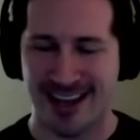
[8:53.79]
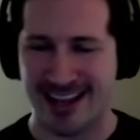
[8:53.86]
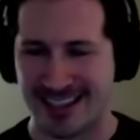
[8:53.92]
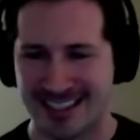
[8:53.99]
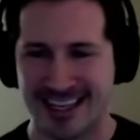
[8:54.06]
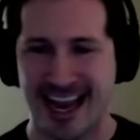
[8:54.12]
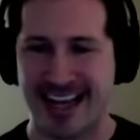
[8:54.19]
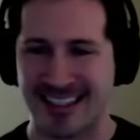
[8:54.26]

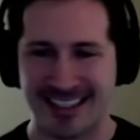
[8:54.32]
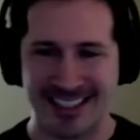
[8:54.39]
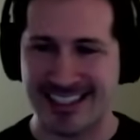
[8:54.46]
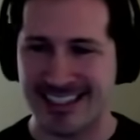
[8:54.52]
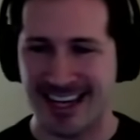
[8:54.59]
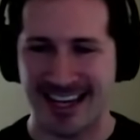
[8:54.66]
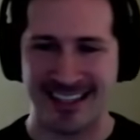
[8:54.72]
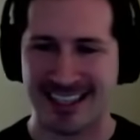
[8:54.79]
exactly
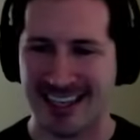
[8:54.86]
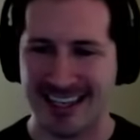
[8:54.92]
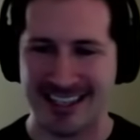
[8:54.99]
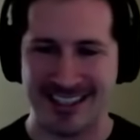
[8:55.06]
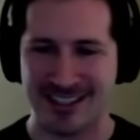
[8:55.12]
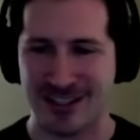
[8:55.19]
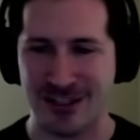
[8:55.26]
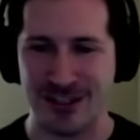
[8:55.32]
telling
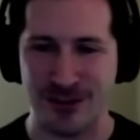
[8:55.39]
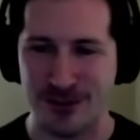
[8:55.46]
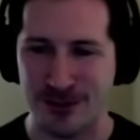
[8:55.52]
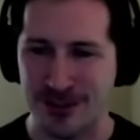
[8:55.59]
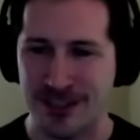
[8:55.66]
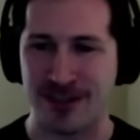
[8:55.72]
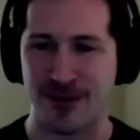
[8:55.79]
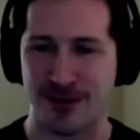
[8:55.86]
us to
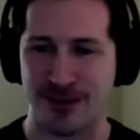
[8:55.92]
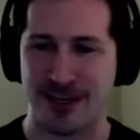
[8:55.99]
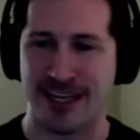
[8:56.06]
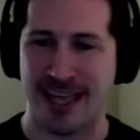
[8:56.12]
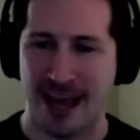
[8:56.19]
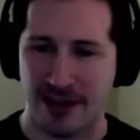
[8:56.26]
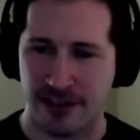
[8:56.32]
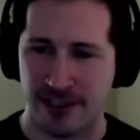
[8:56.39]
use in order to
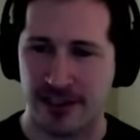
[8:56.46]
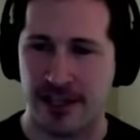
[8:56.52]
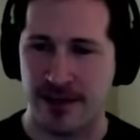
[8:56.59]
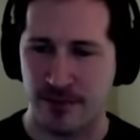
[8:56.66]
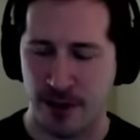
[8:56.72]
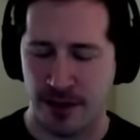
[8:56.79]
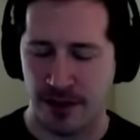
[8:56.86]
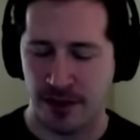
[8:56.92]
calculate
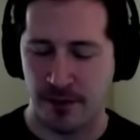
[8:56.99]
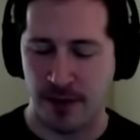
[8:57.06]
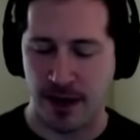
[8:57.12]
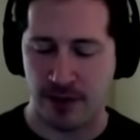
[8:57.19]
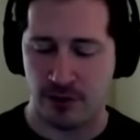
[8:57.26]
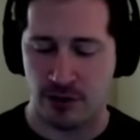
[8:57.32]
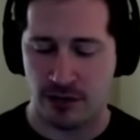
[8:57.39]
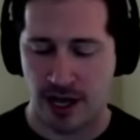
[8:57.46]
monthly
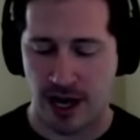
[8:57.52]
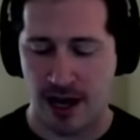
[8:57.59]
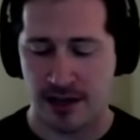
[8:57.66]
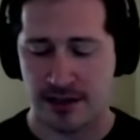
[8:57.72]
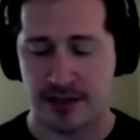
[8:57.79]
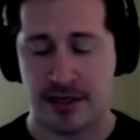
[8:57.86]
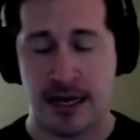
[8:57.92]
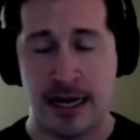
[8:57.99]
payroll
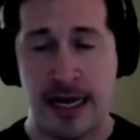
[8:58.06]
costs.